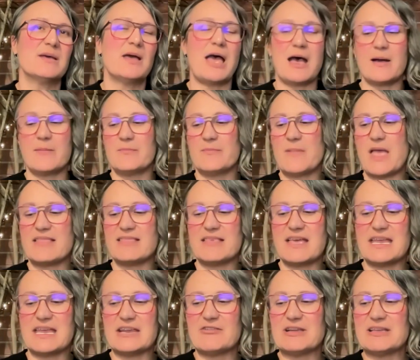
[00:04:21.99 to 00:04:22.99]
and
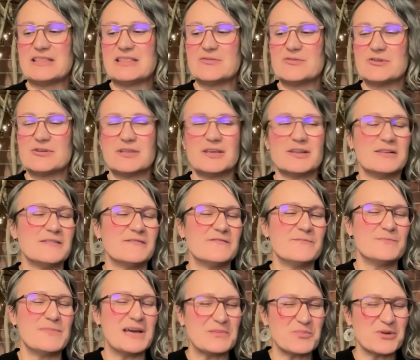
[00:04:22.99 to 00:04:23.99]
that area there were a lot of
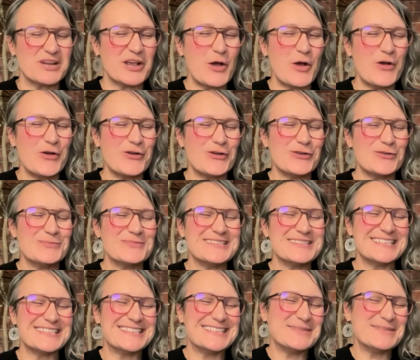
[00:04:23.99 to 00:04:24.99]
mud brick
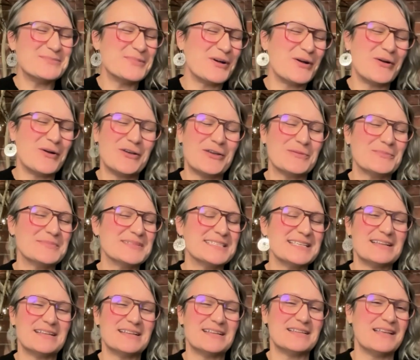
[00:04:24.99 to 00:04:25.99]
homes and timber homes,
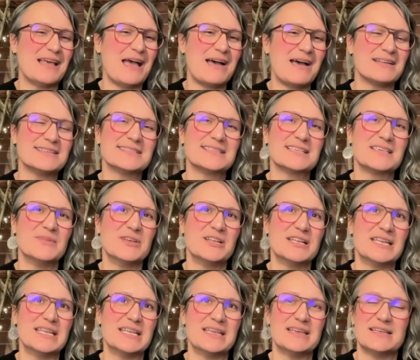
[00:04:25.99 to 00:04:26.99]
and an artist
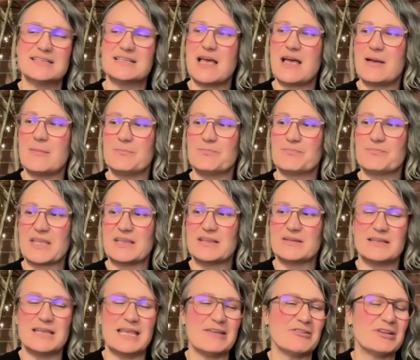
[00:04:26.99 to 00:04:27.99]
community in
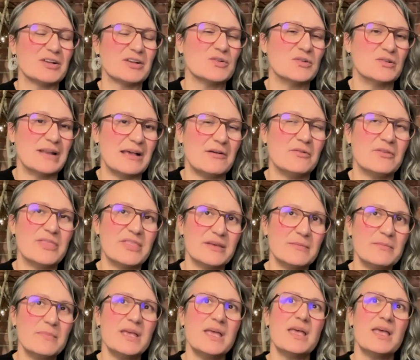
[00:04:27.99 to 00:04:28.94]
an area called Eltham.